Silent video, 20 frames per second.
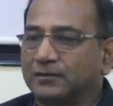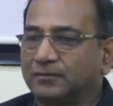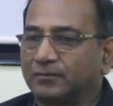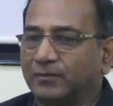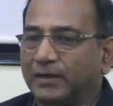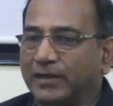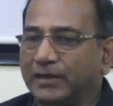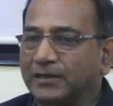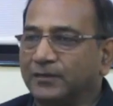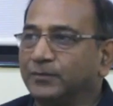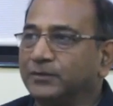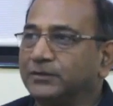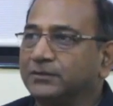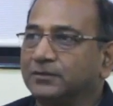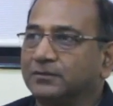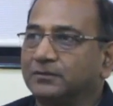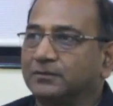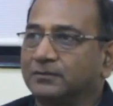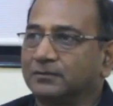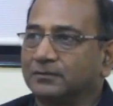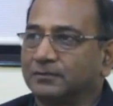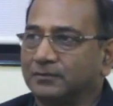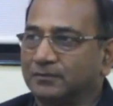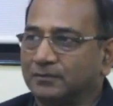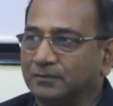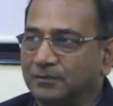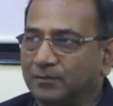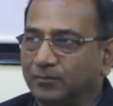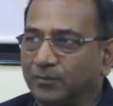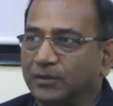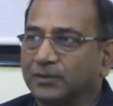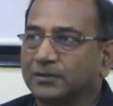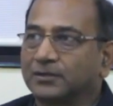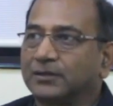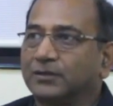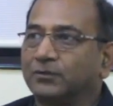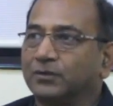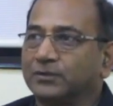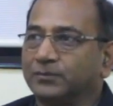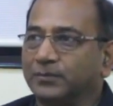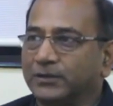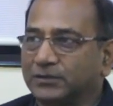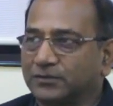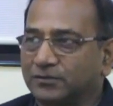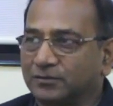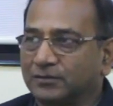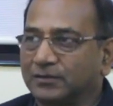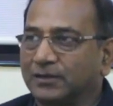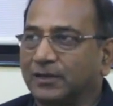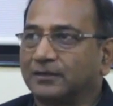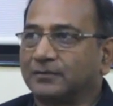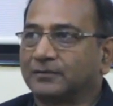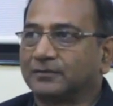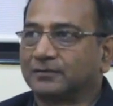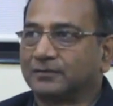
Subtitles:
My admission in Berkeley was based on that.